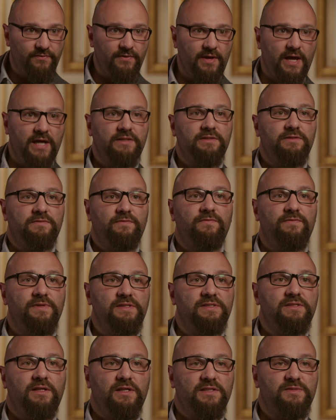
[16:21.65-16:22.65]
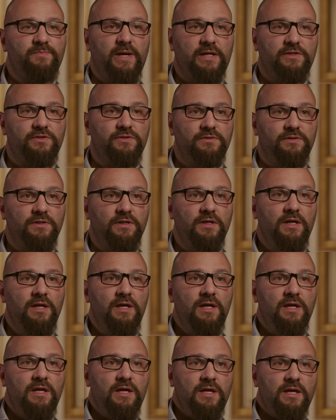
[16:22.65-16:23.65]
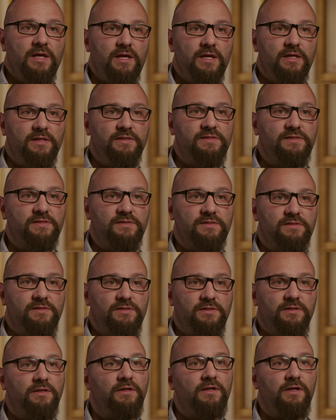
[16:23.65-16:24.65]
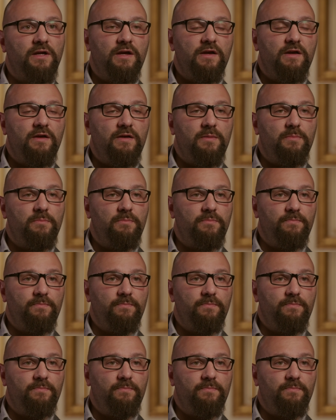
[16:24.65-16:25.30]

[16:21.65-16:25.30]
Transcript: that fiscal expansion is uh, uh,